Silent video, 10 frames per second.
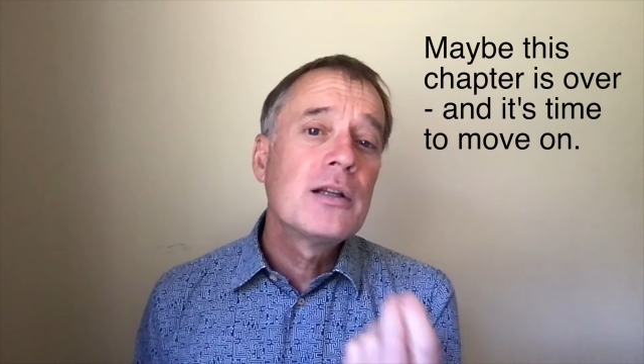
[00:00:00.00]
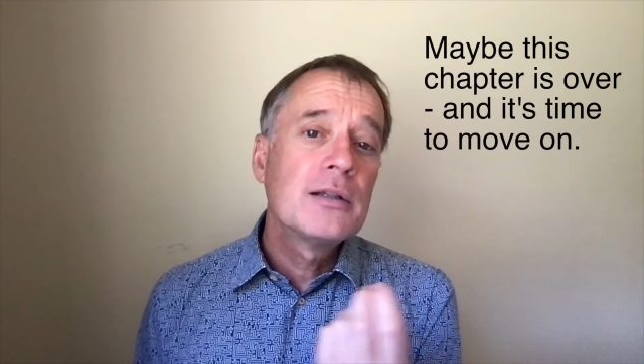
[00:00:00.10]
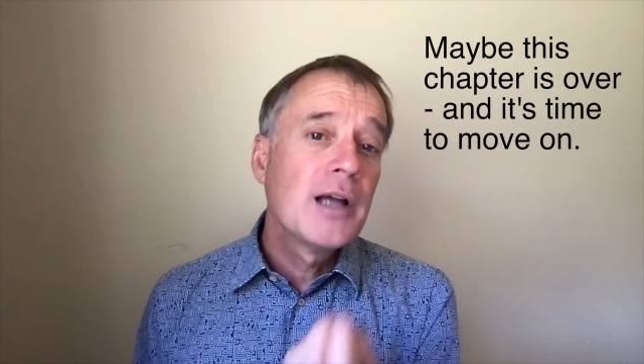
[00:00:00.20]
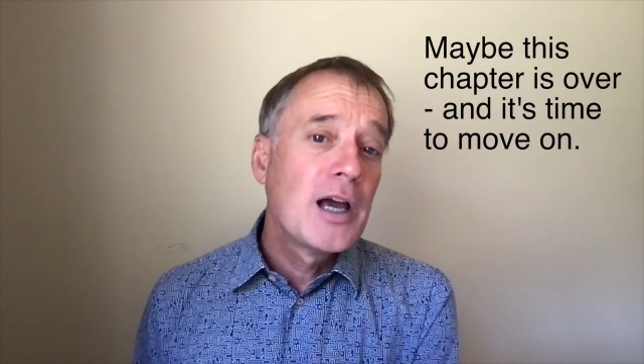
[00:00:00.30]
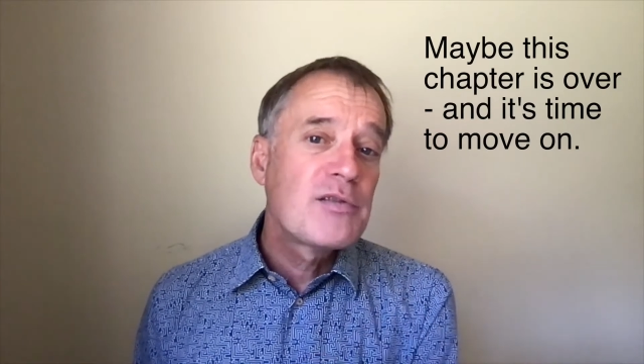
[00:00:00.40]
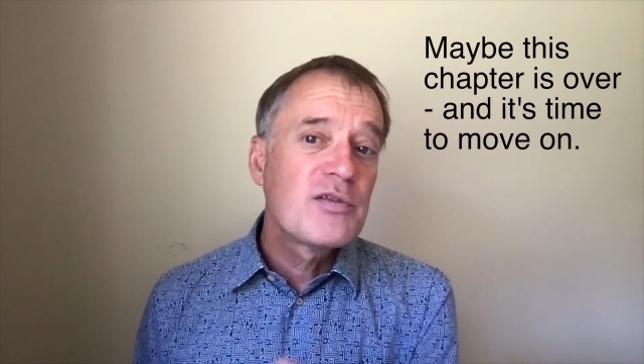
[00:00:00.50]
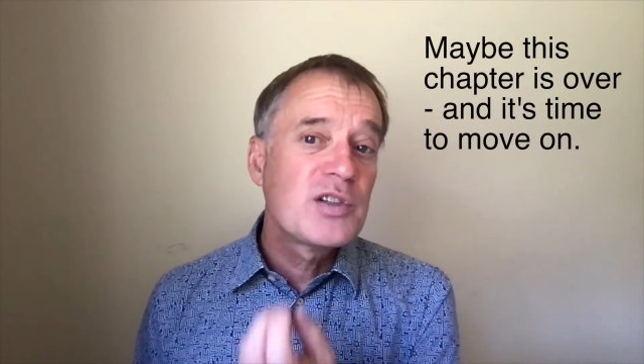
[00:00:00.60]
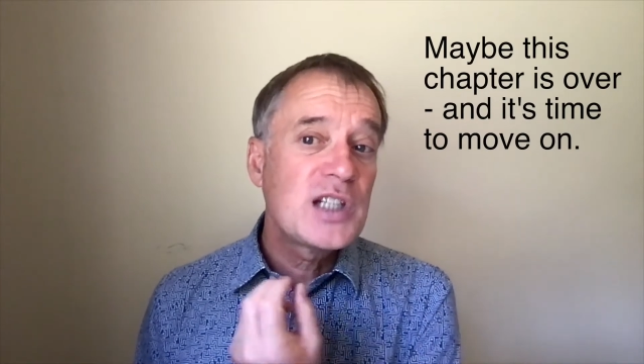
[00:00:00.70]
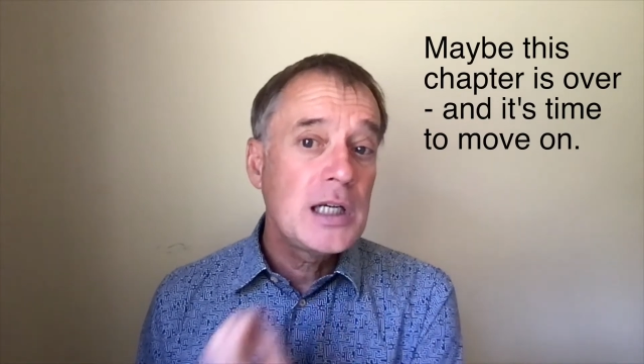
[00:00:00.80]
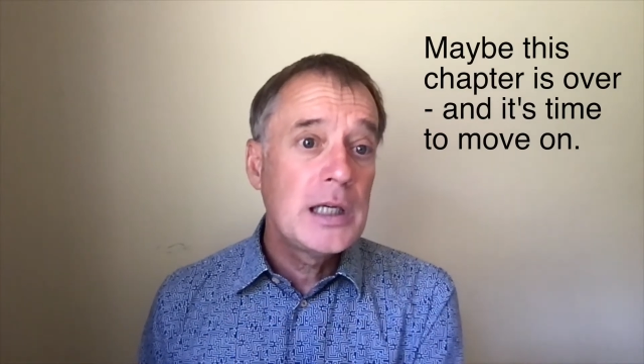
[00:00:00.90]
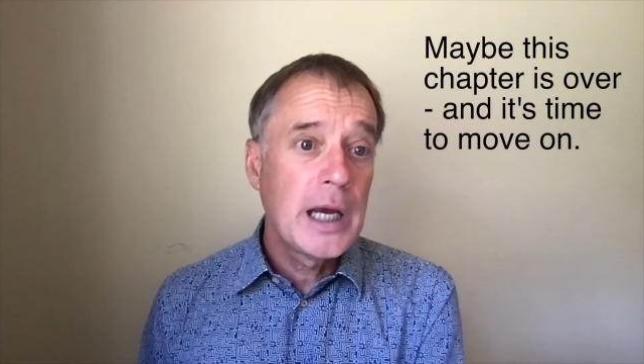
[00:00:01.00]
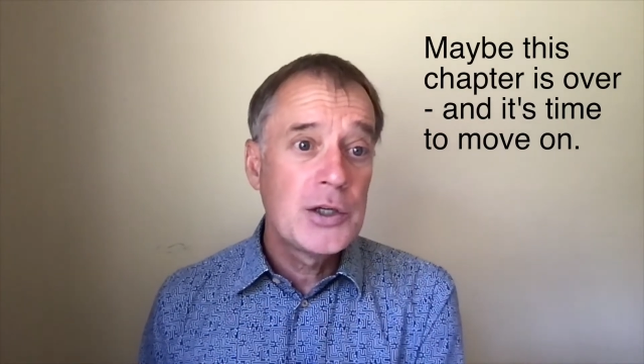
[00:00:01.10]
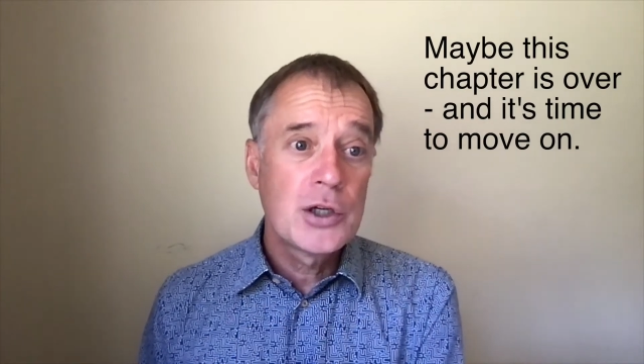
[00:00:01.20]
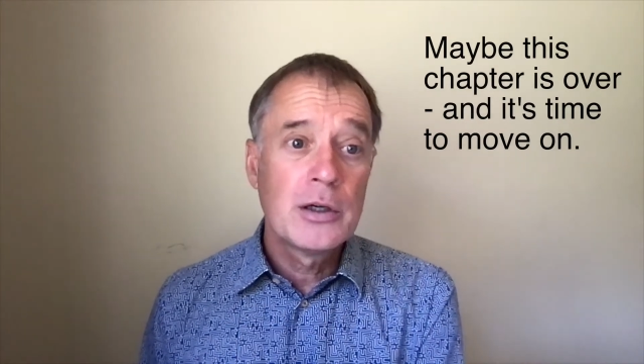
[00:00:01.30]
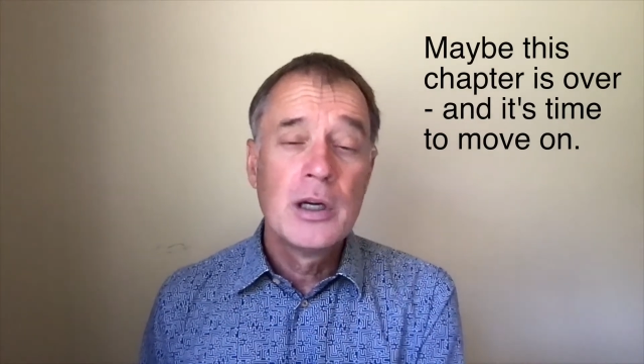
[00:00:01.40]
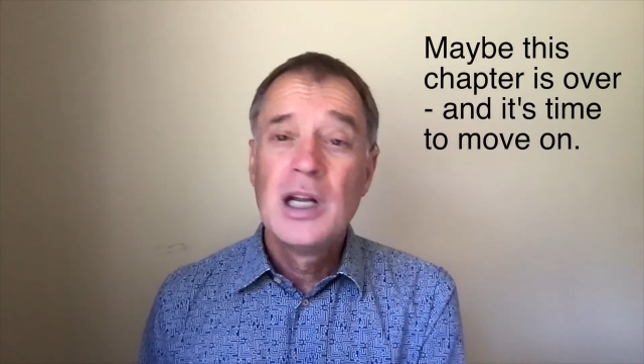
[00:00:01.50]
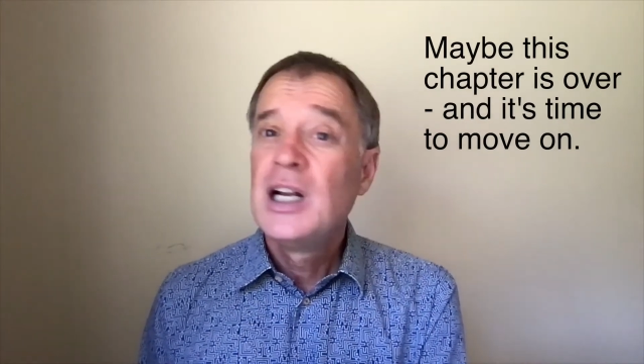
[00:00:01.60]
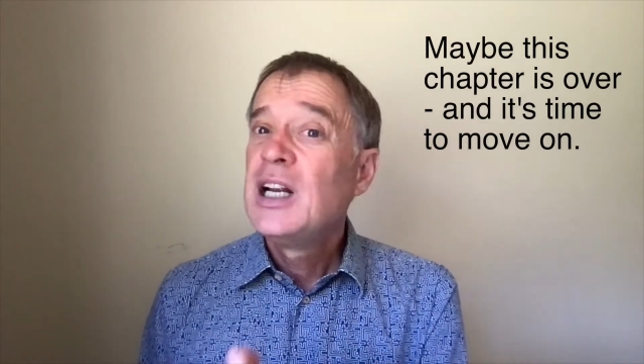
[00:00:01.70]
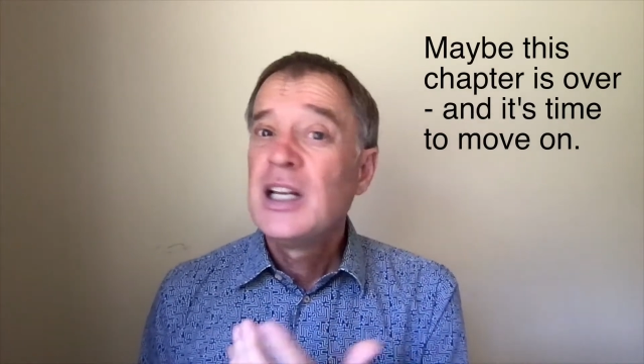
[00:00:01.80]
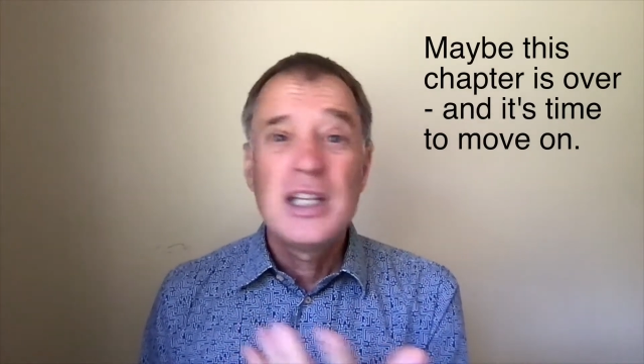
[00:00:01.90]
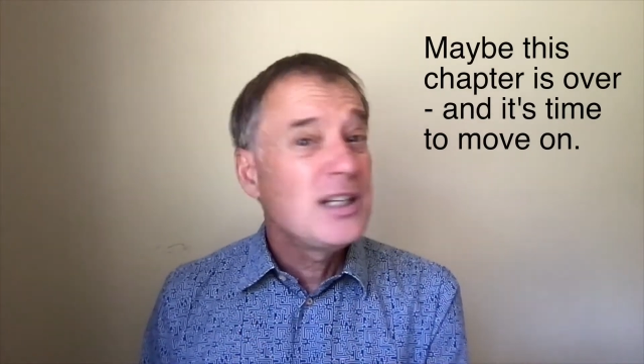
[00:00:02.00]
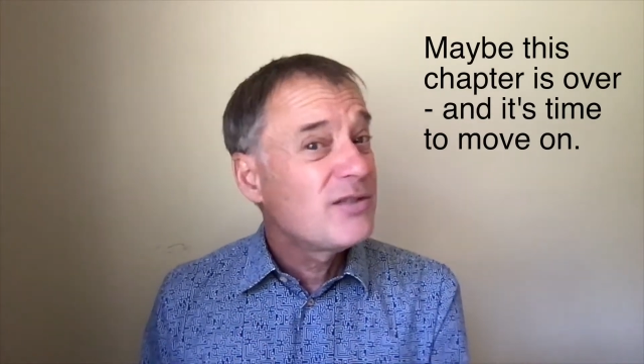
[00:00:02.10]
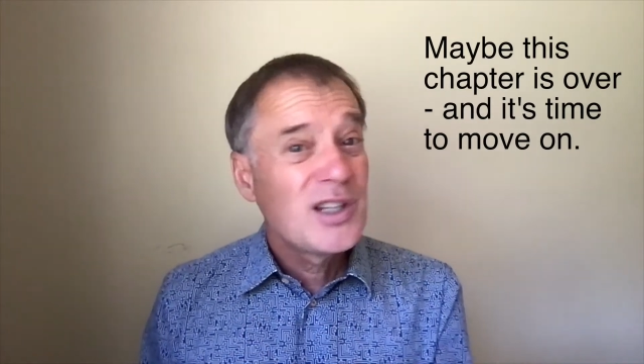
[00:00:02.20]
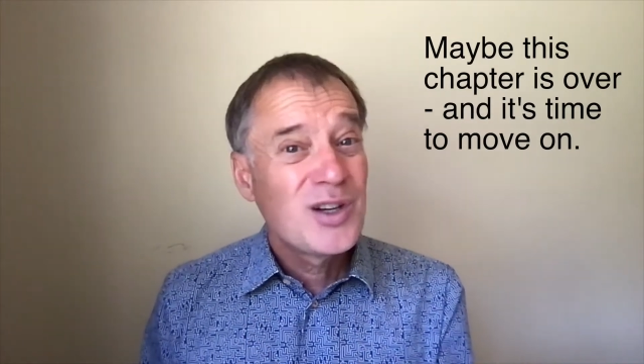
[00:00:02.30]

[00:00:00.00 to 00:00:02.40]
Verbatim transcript: the life of a teenager, even